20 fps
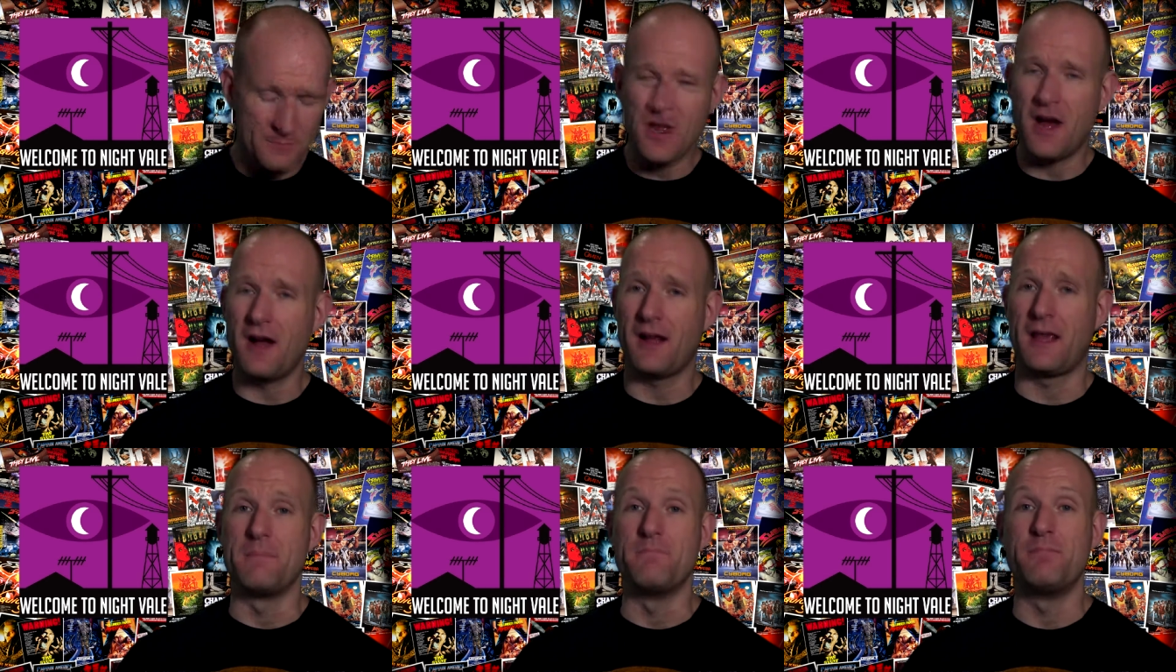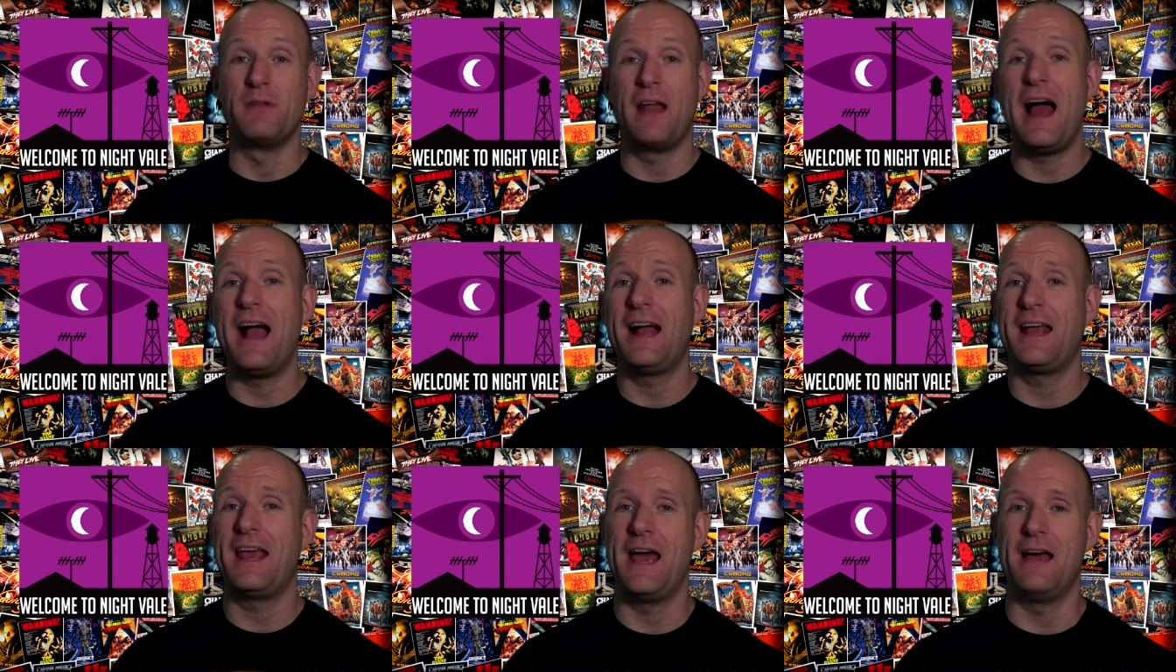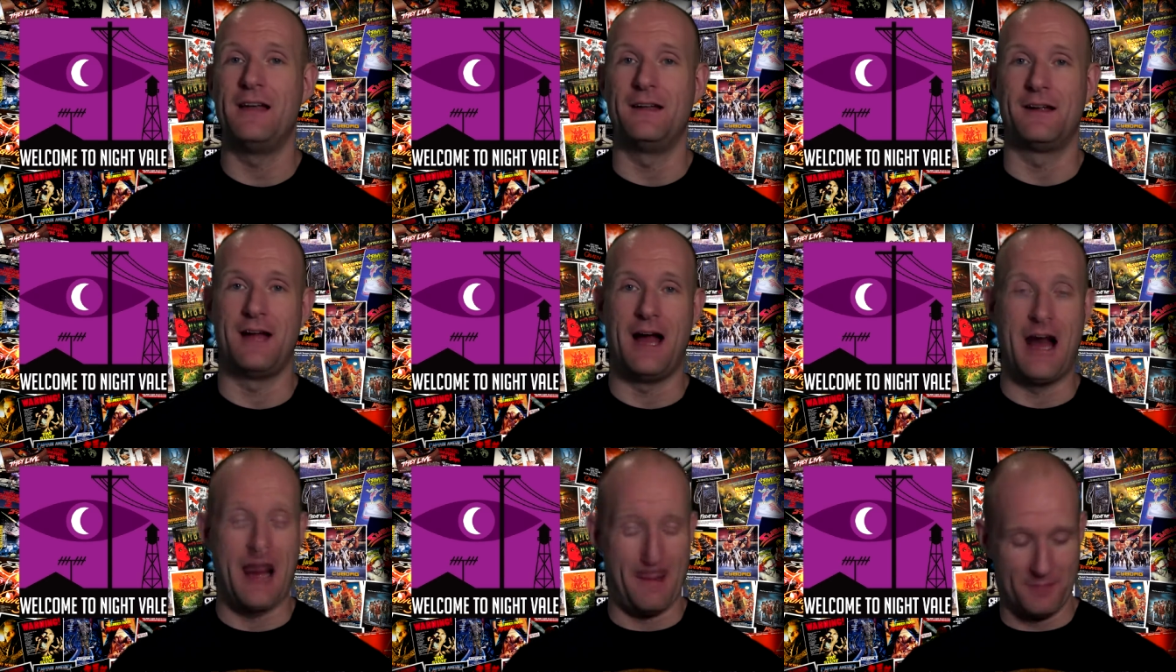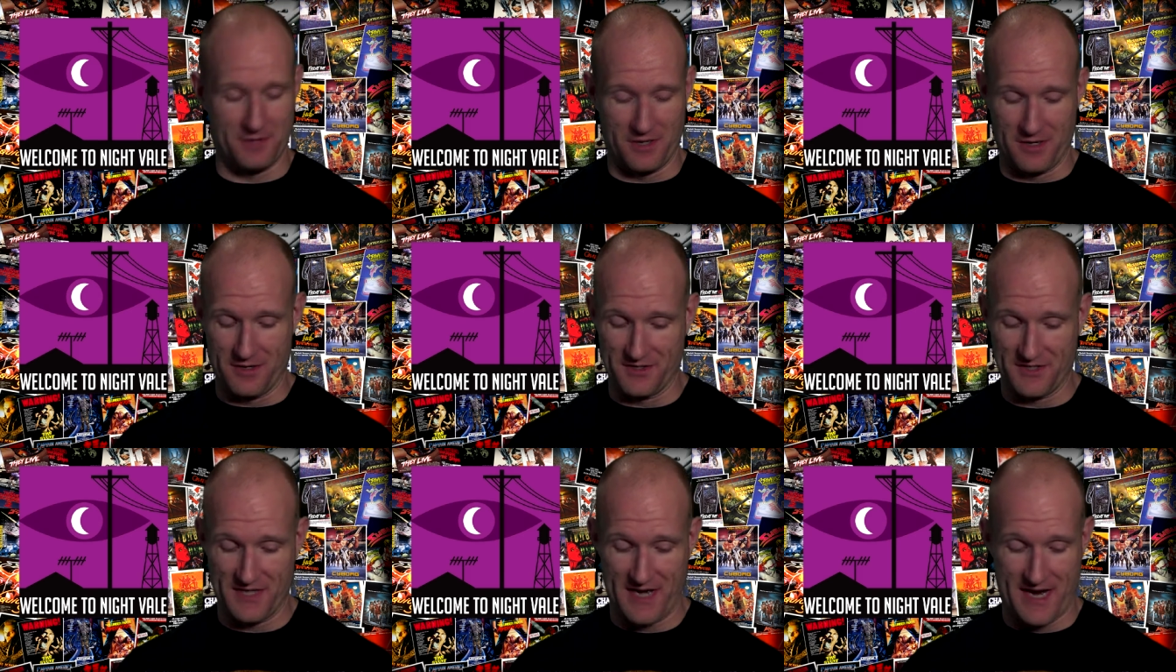talking black
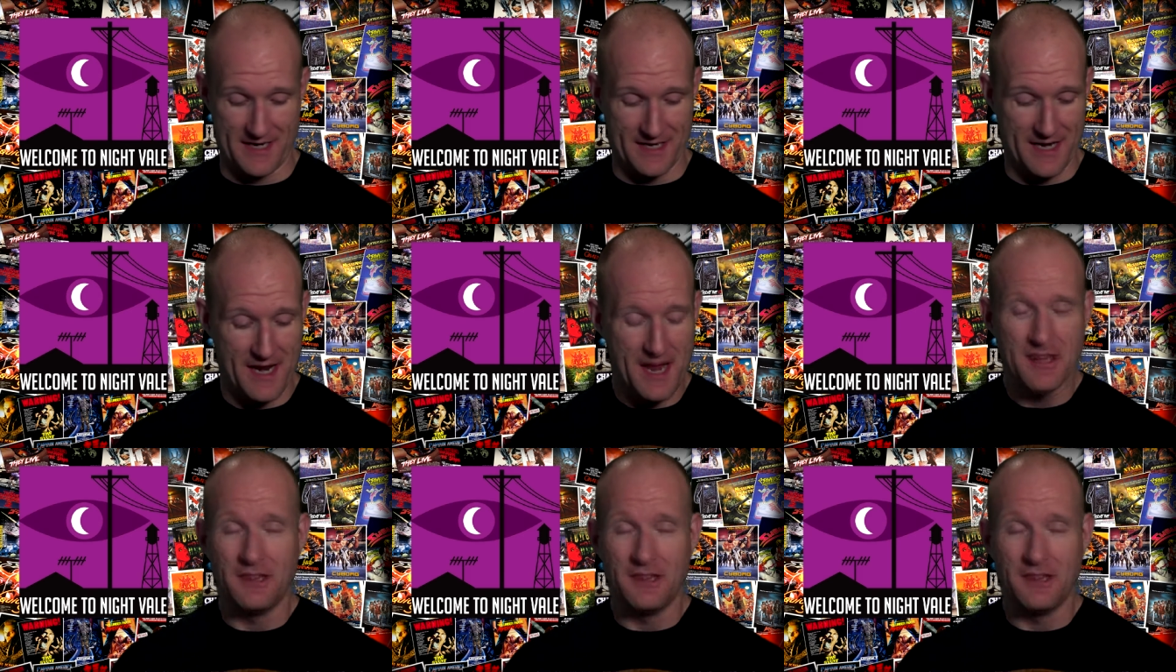helicopters and